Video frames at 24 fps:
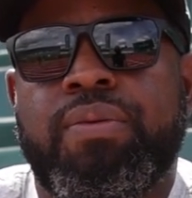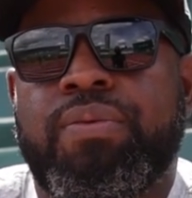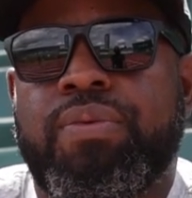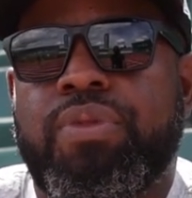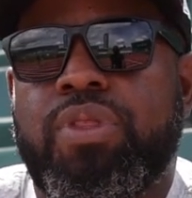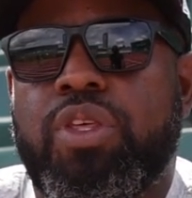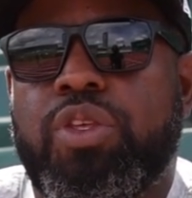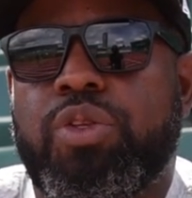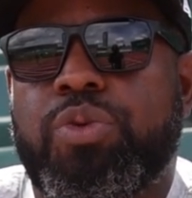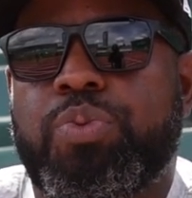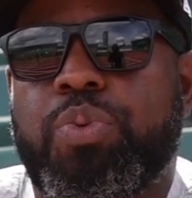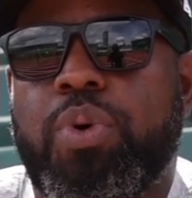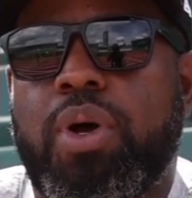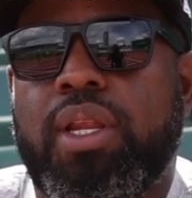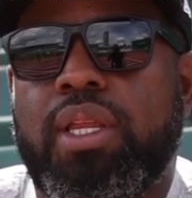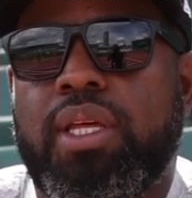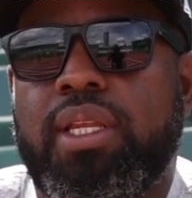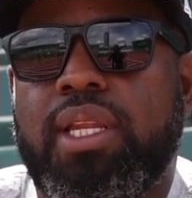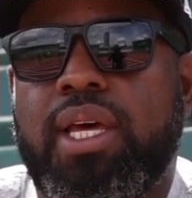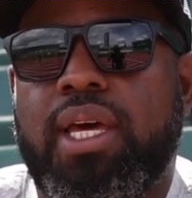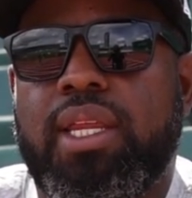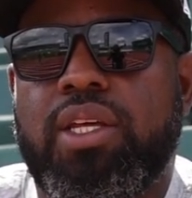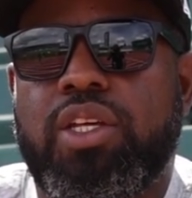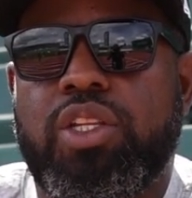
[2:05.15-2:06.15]
there's probably a
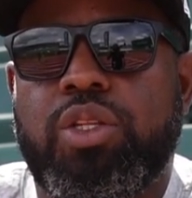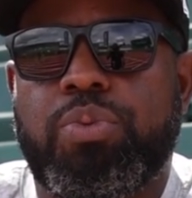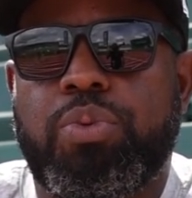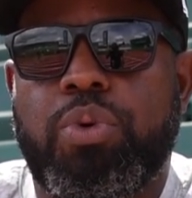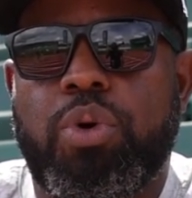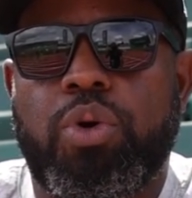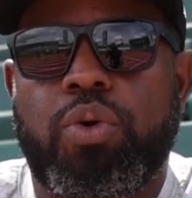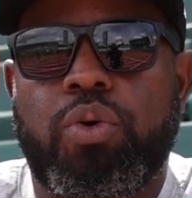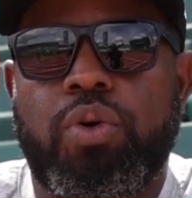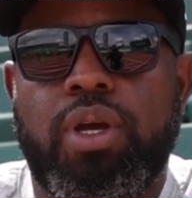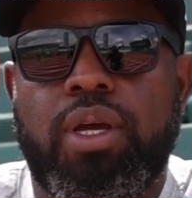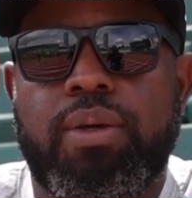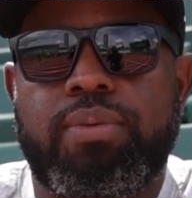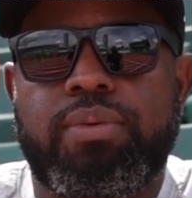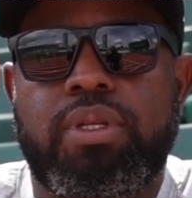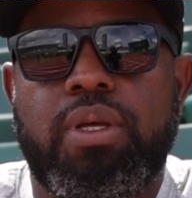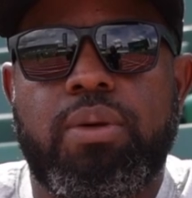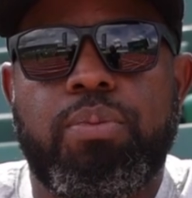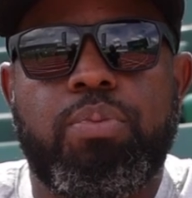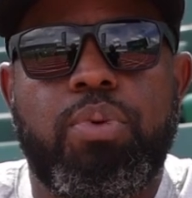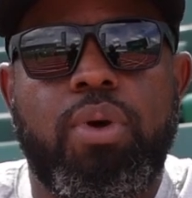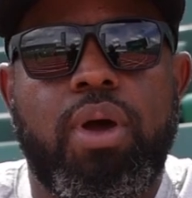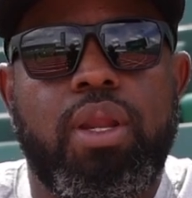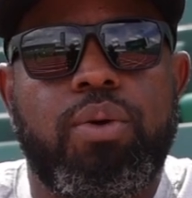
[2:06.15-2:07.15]
lot of other programs that
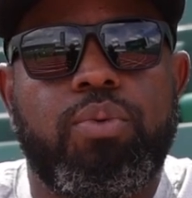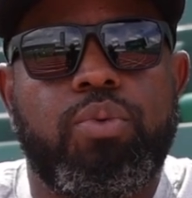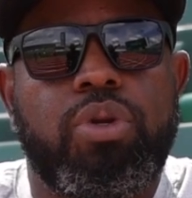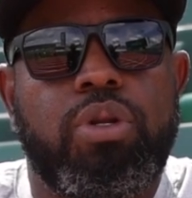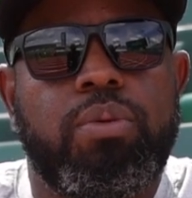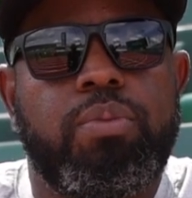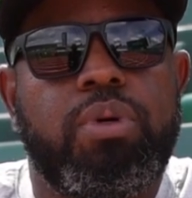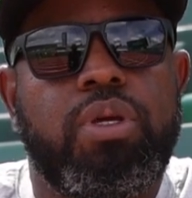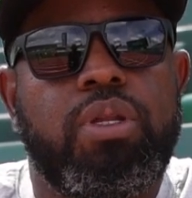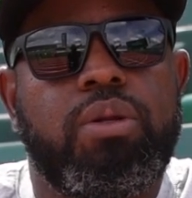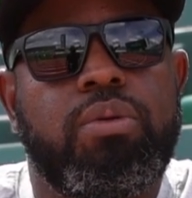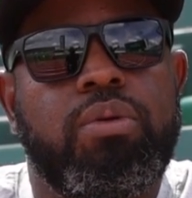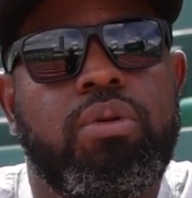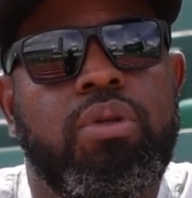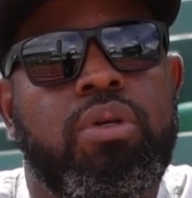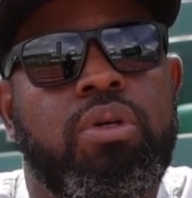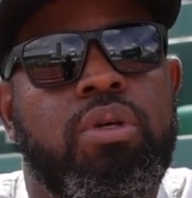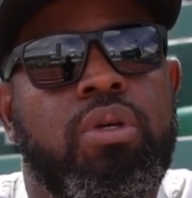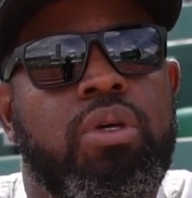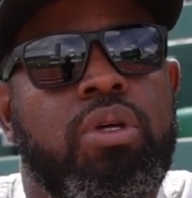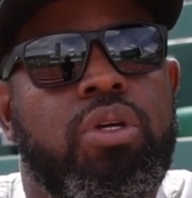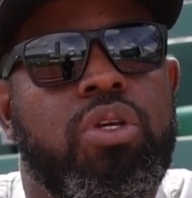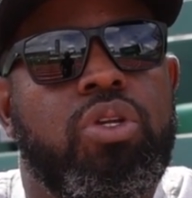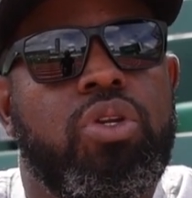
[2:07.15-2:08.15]
probably would have been
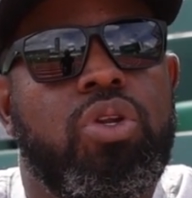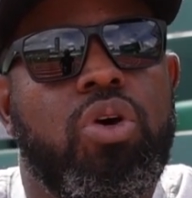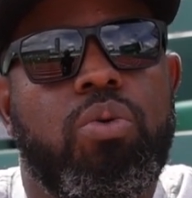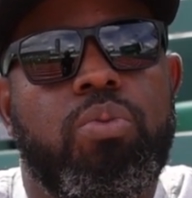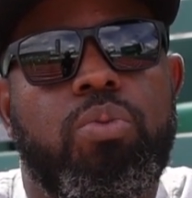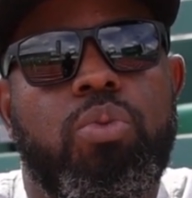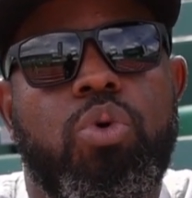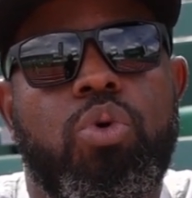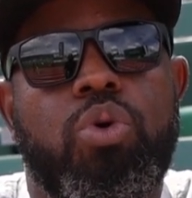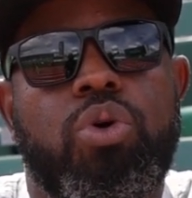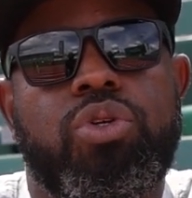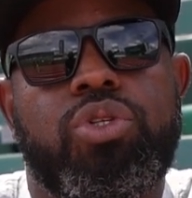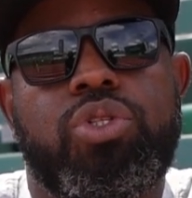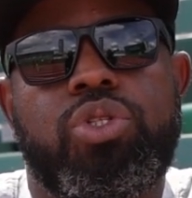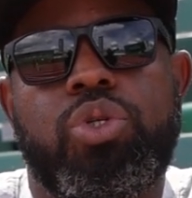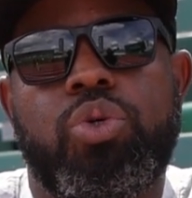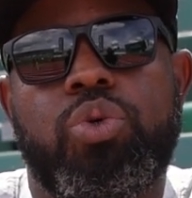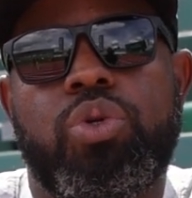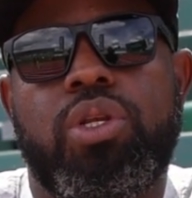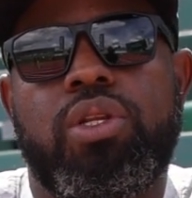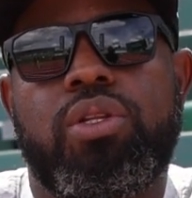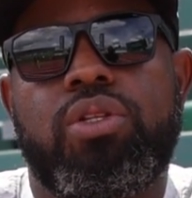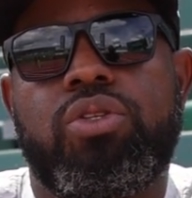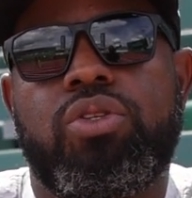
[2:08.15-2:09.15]
you know more
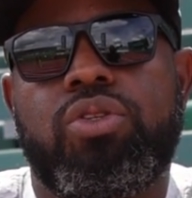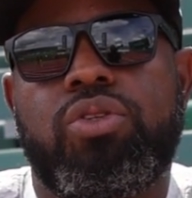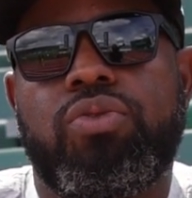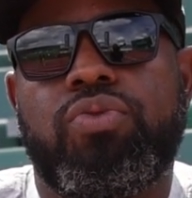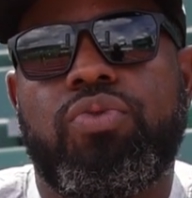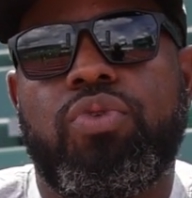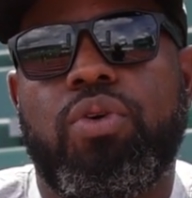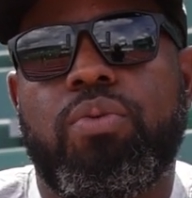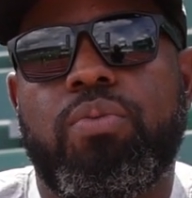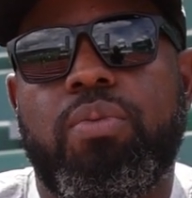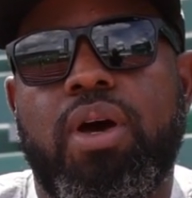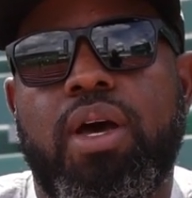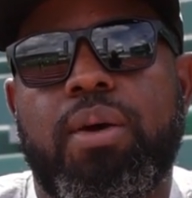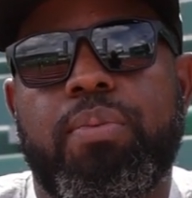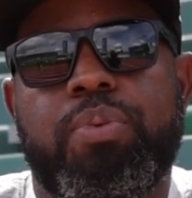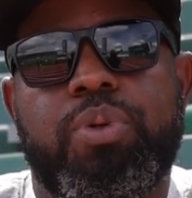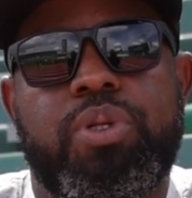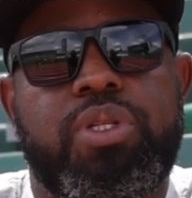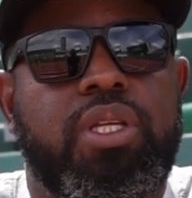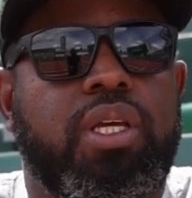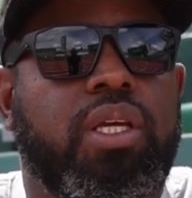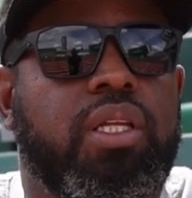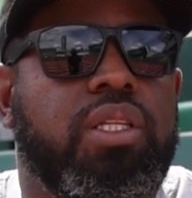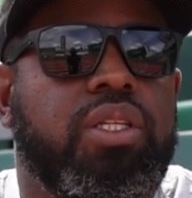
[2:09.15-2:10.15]
suited for my
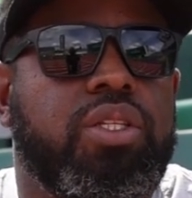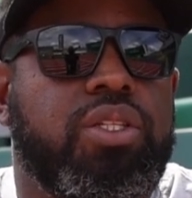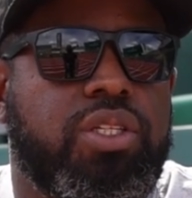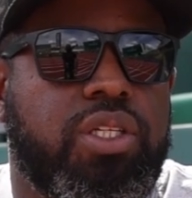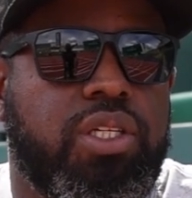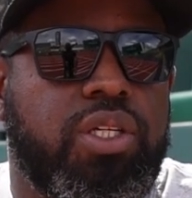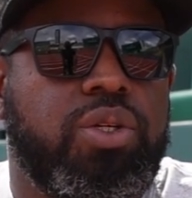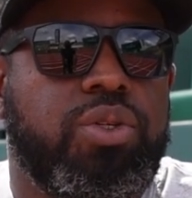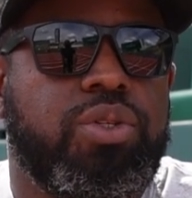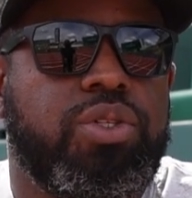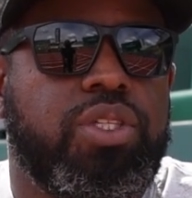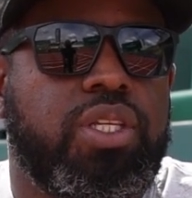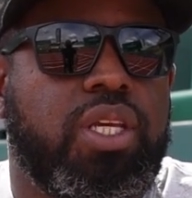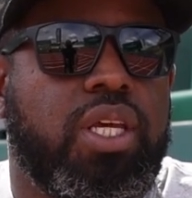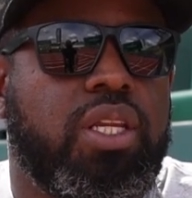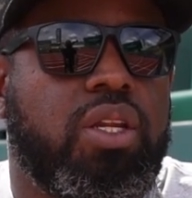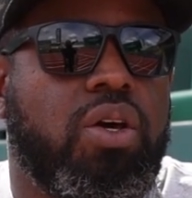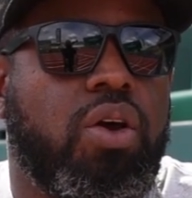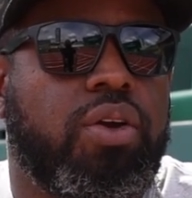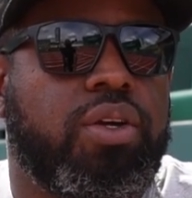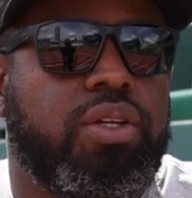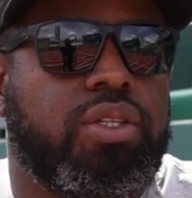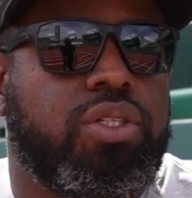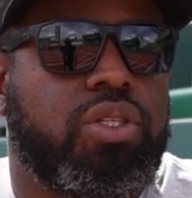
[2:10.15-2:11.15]
particular skill set
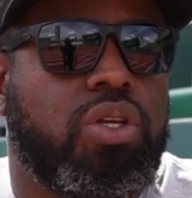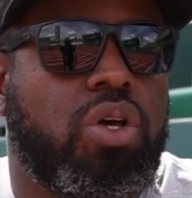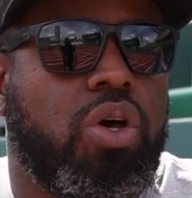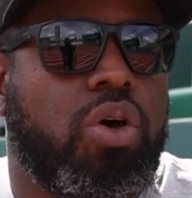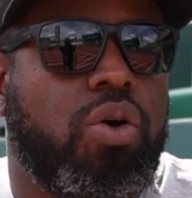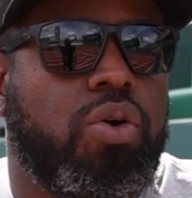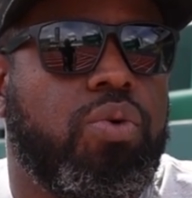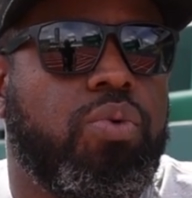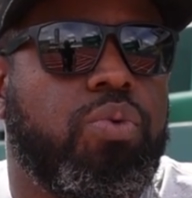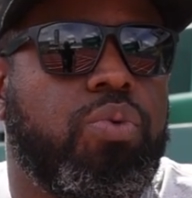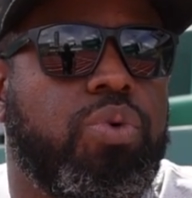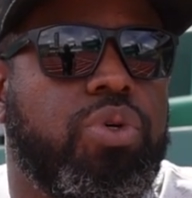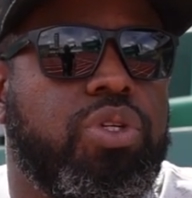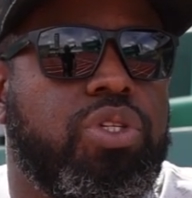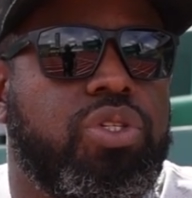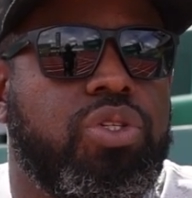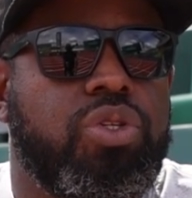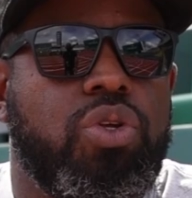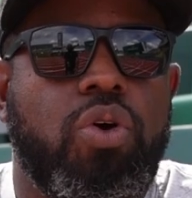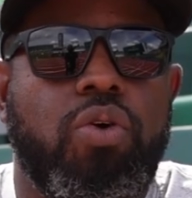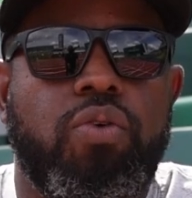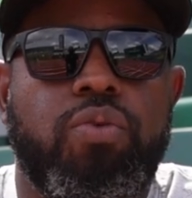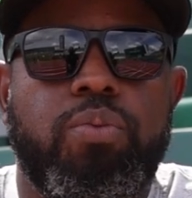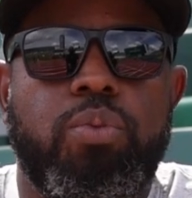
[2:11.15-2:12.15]
arkansas was
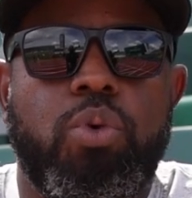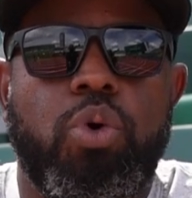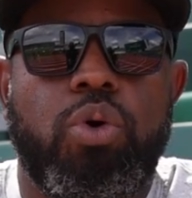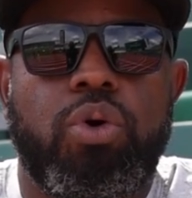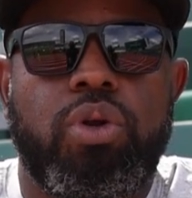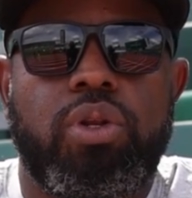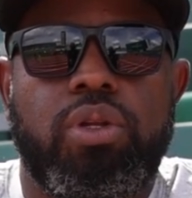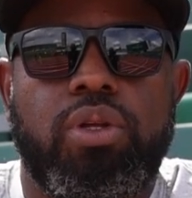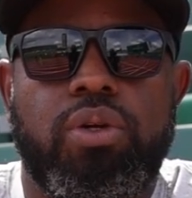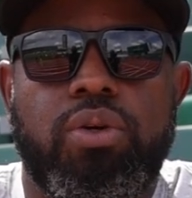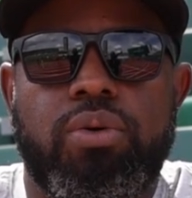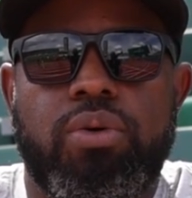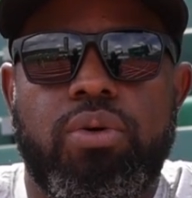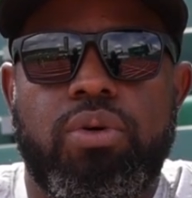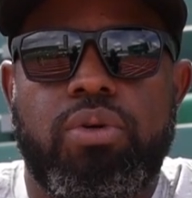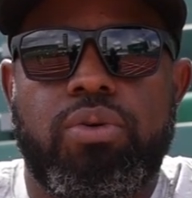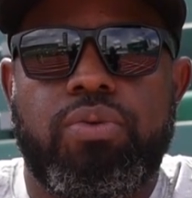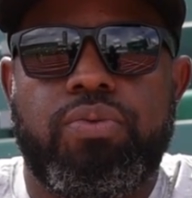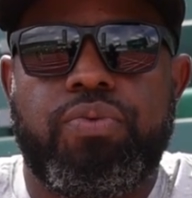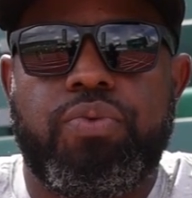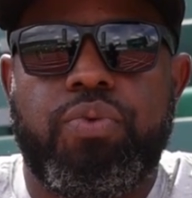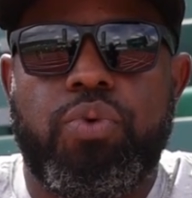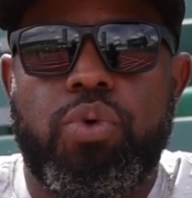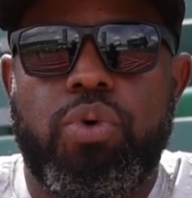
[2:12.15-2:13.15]
known more
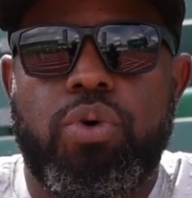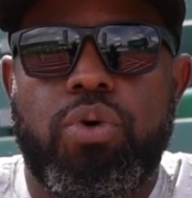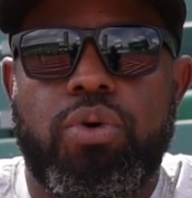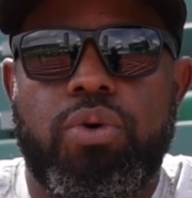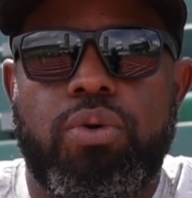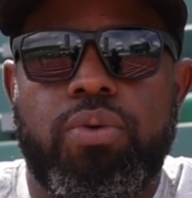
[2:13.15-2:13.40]
for